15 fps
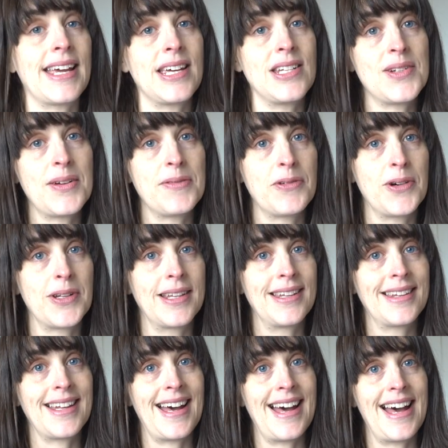you to
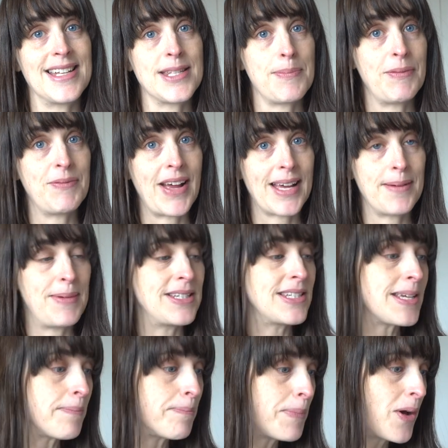everyone that has been
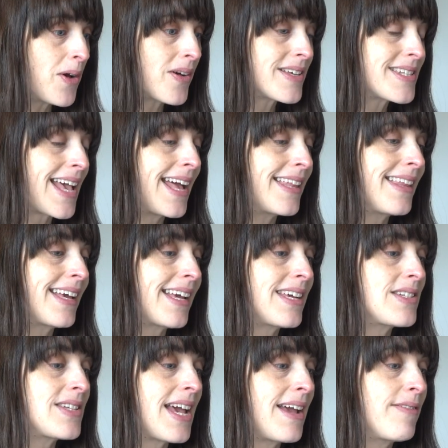recommending books, and thank
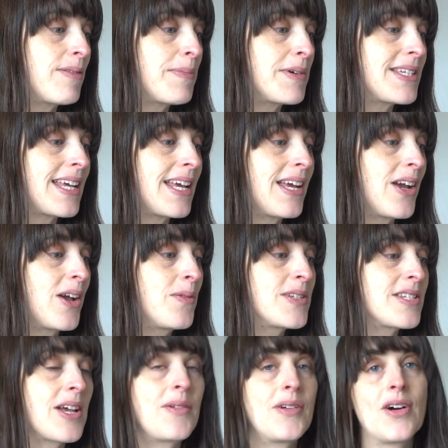you to everybody who was
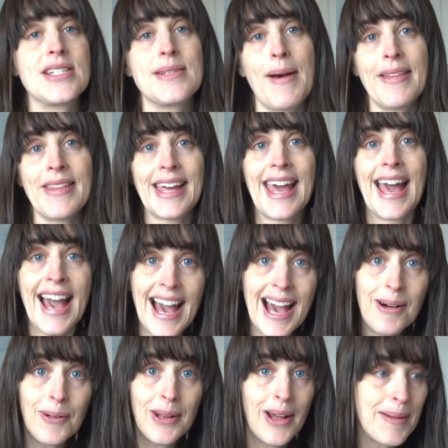so nice about the
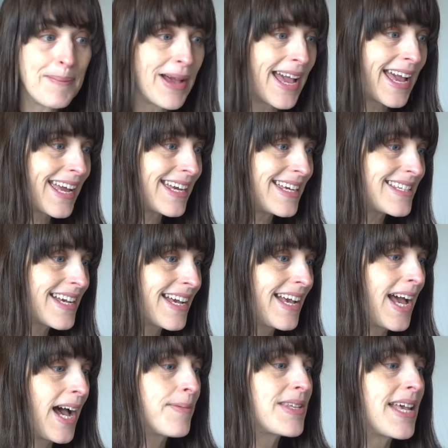cowl I made.
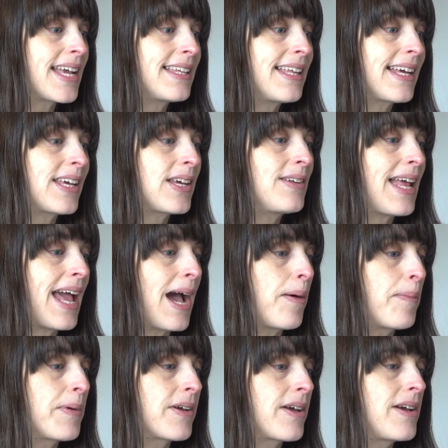I'm saying thank you
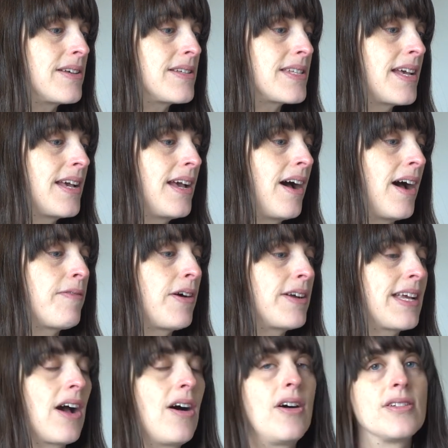now because I
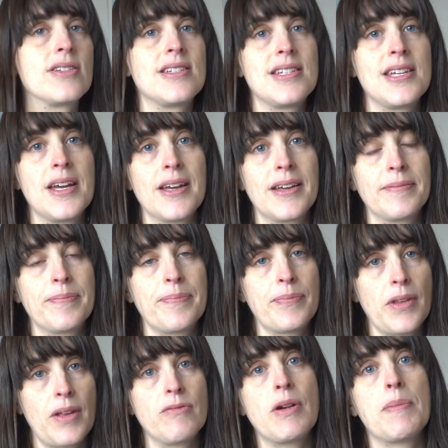find it hard to
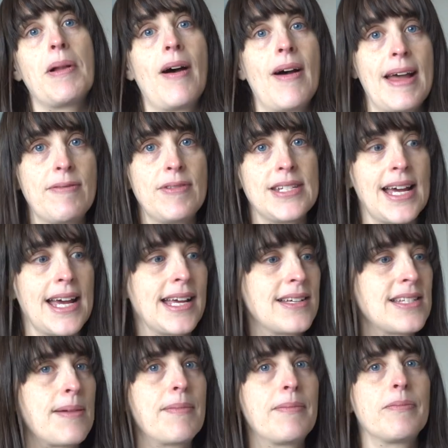reply every day
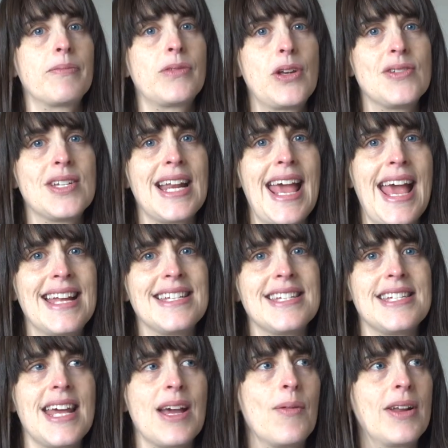because I'm usually
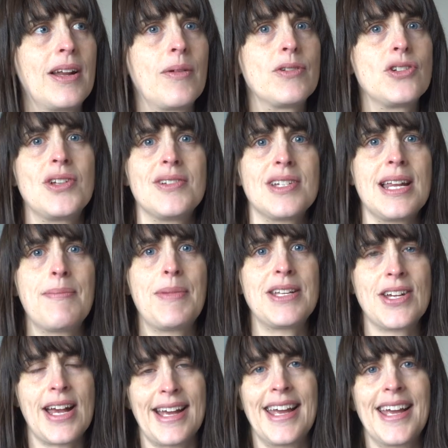editing when I would usually be
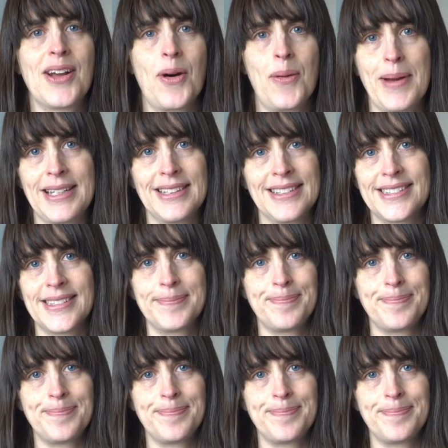checking comments.